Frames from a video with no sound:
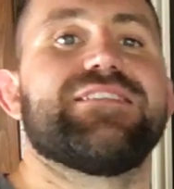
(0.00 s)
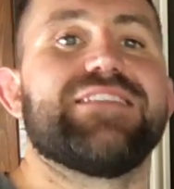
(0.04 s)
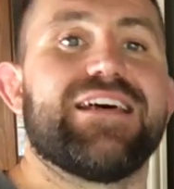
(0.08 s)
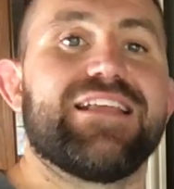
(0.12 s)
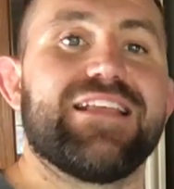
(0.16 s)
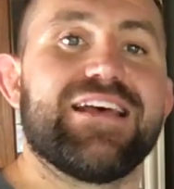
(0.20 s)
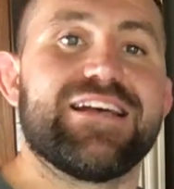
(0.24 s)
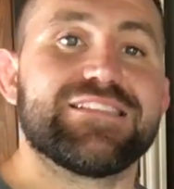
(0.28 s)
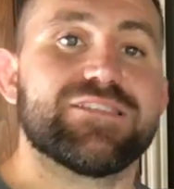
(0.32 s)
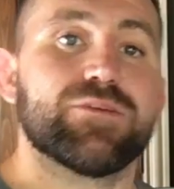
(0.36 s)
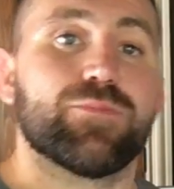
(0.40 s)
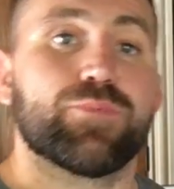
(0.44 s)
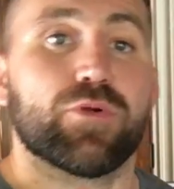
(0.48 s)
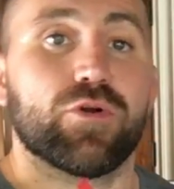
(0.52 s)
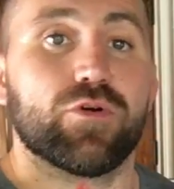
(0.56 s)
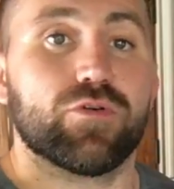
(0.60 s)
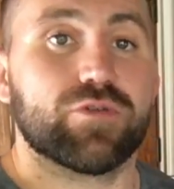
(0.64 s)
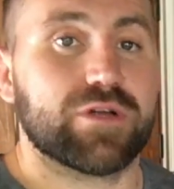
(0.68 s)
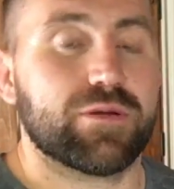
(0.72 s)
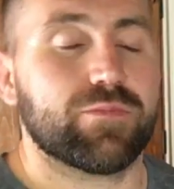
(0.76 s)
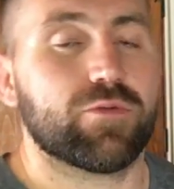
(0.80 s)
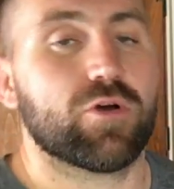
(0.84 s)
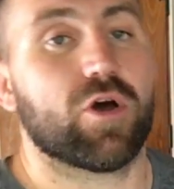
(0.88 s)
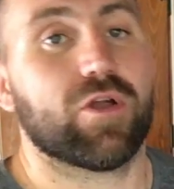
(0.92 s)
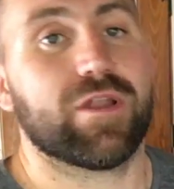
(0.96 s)
Now that's a
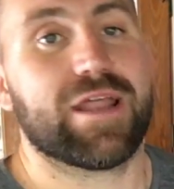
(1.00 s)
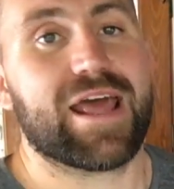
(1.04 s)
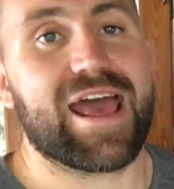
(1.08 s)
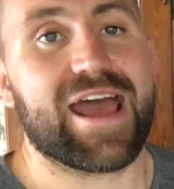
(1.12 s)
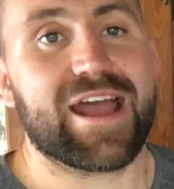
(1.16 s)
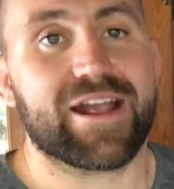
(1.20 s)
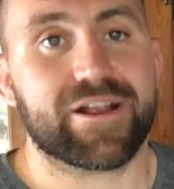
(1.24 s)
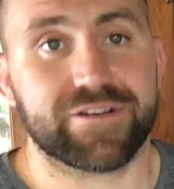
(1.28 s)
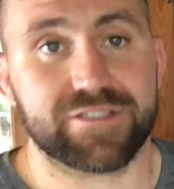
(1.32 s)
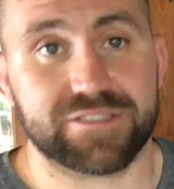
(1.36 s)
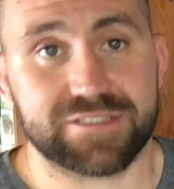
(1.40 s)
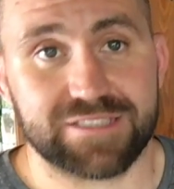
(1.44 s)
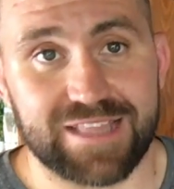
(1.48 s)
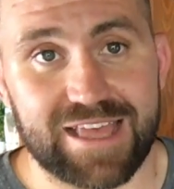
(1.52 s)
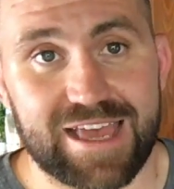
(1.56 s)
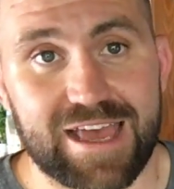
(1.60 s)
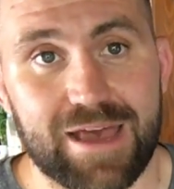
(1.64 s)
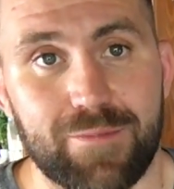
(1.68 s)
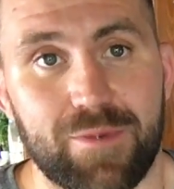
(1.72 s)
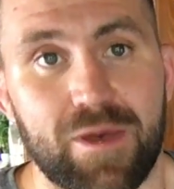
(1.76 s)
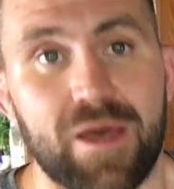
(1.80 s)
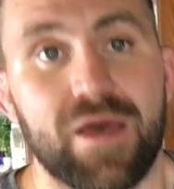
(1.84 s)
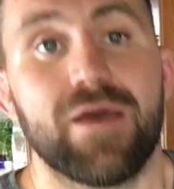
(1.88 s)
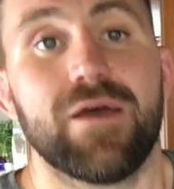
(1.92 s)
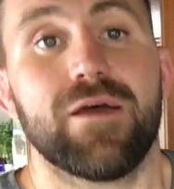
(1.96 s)
program called Hackers
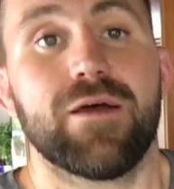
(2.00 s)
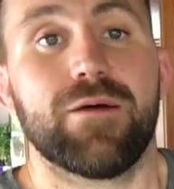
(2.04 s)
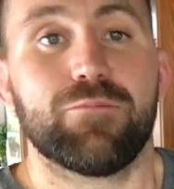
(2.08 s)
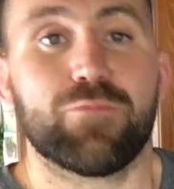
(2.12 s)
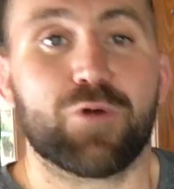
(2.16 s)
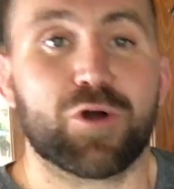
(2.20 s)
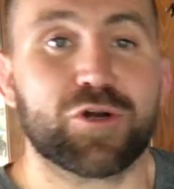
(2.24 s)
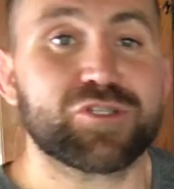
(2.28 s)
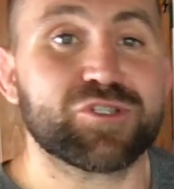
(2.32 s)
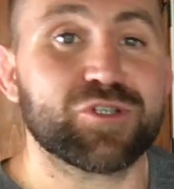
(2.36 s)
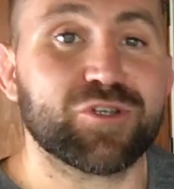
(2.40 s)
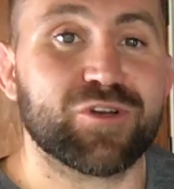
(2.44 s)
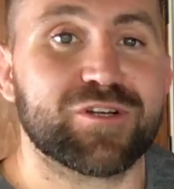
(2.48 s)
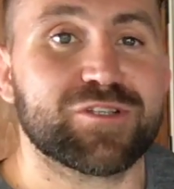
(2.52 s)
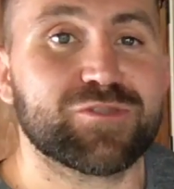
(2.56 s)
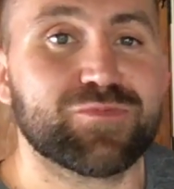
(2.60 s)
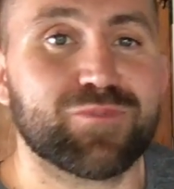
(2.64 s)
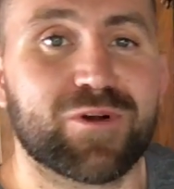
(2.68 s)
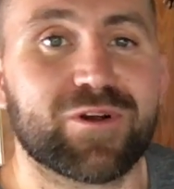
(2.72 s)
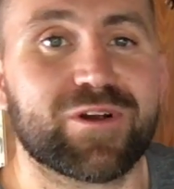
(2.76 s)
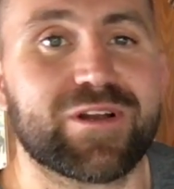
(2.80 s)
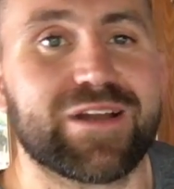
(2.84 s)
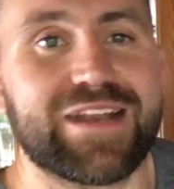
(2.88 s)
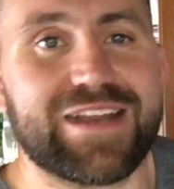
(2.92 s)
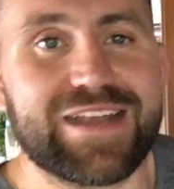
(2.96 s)
Lab, Martial Arts
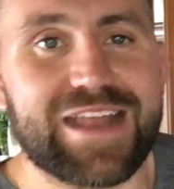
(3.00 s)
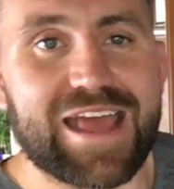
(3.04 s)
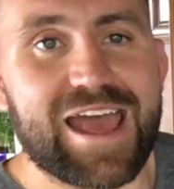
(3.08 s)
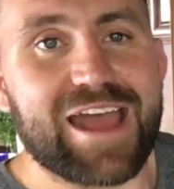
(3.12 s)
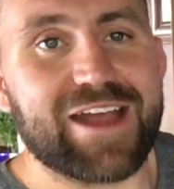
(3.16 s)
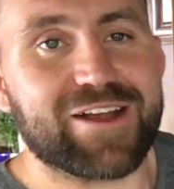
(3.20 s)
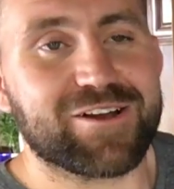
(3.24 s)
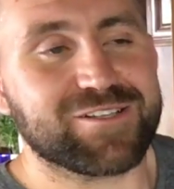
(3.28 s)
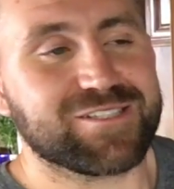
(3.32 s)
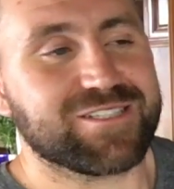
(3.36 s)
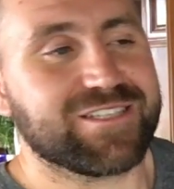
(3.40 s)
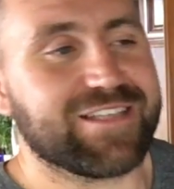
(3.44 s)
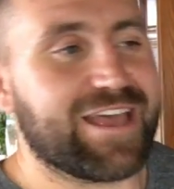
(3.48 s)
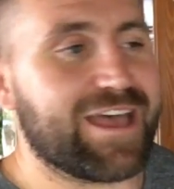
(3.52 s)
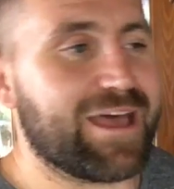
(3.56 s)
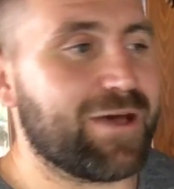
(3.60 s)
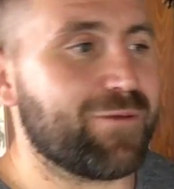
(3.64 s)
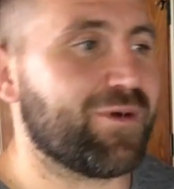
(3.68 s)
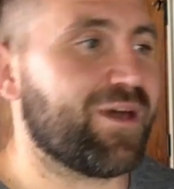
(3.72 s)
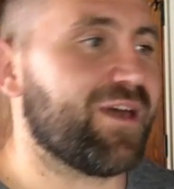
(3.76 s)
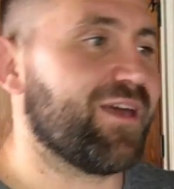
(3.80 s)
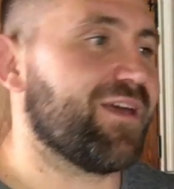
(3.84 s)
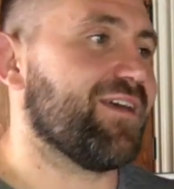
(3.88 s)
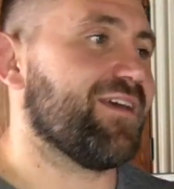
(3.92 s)
Marketing Hackers Lab.